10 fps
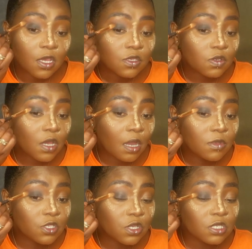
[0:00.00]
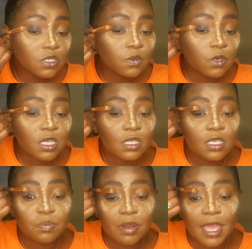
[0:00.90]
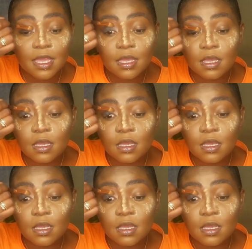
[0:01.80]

So now I'm literally just working this black